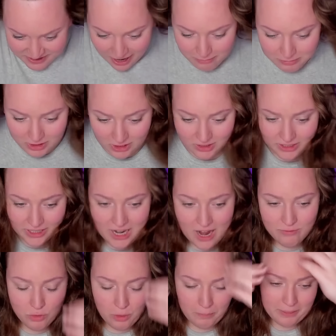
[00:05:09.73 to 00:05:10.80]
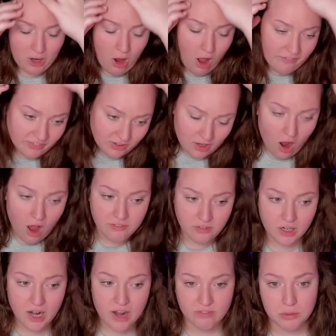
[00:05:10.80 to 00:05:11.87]
I'm literally gonna have whooping cough and cough
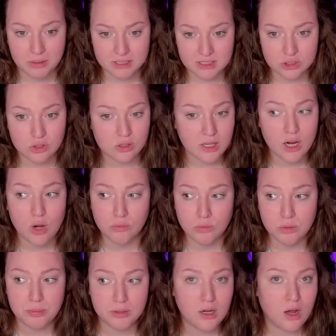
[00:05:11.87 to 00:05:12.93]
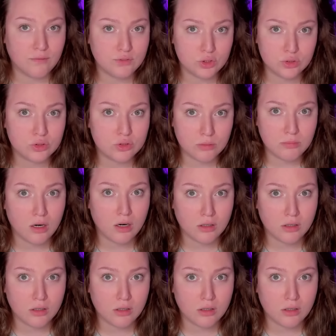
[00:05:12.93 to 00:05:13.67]
on everybody so they get whooping cough too, so I'm not